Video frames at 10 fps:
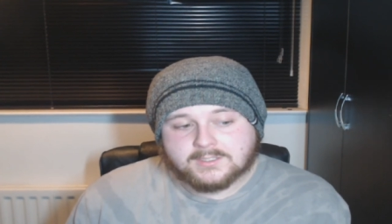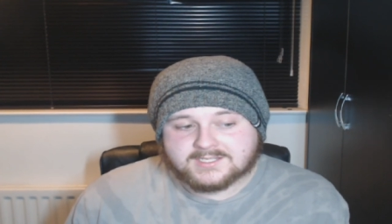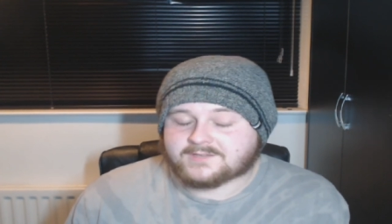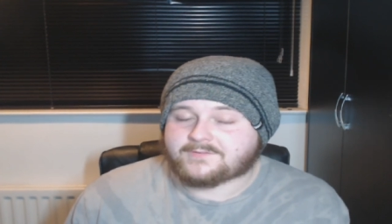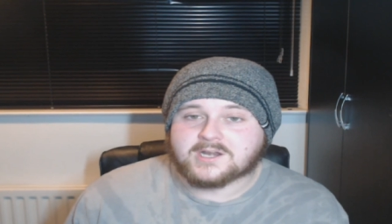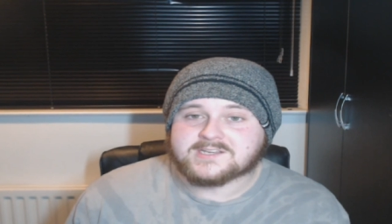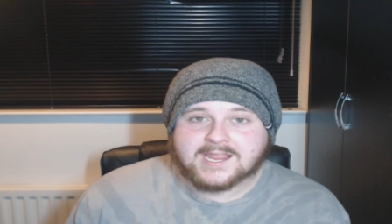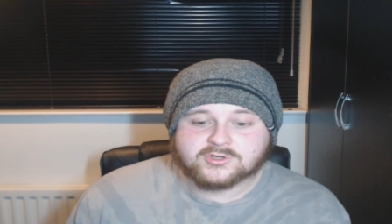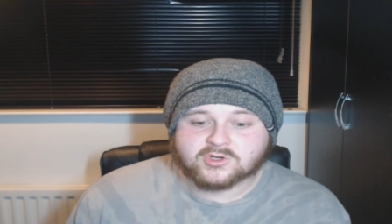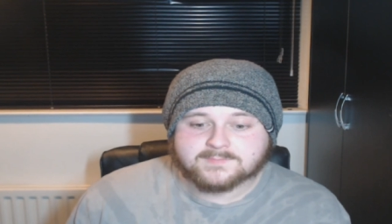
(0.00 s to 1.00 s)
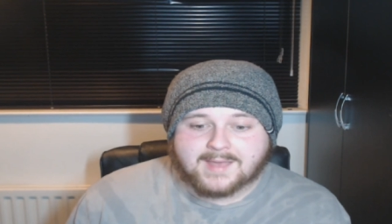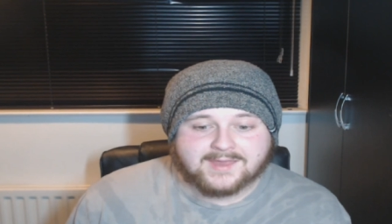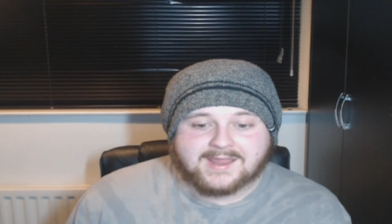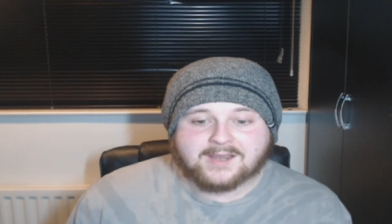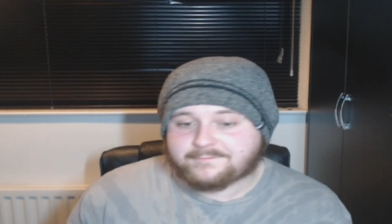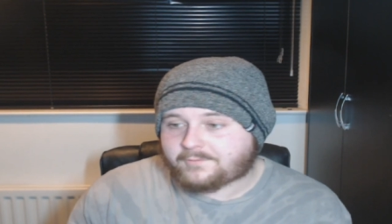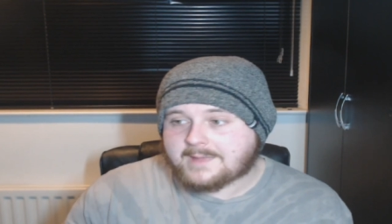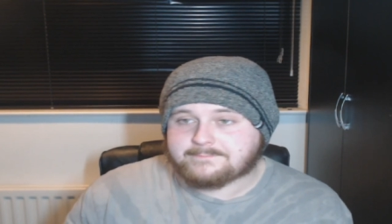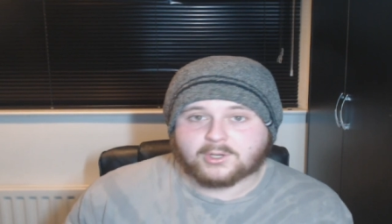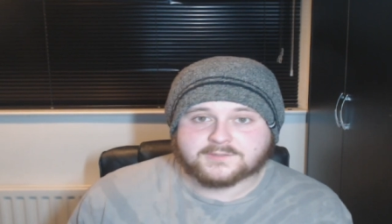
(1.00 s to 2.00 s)
is a very dangerous man, had a
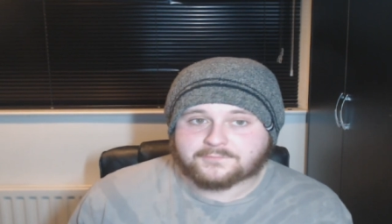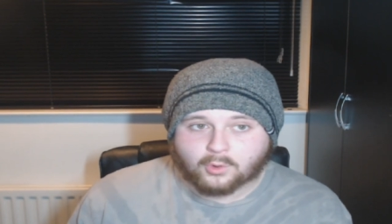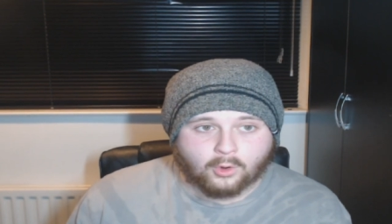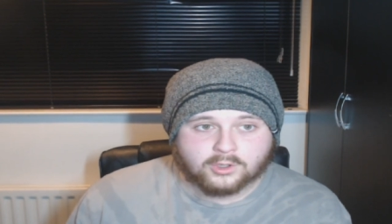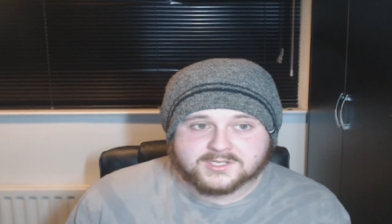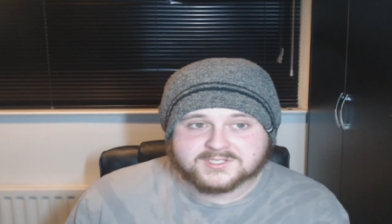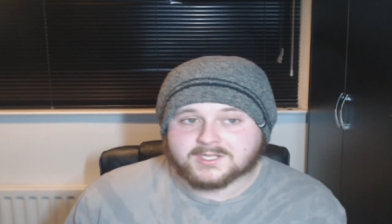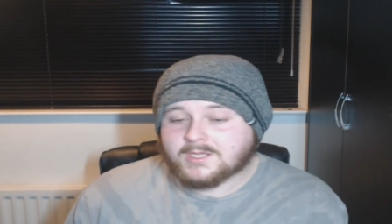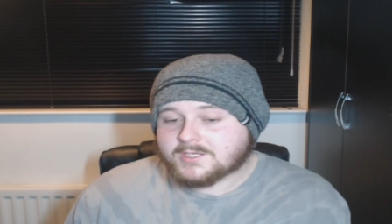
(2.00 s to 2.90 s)
fight booked for August.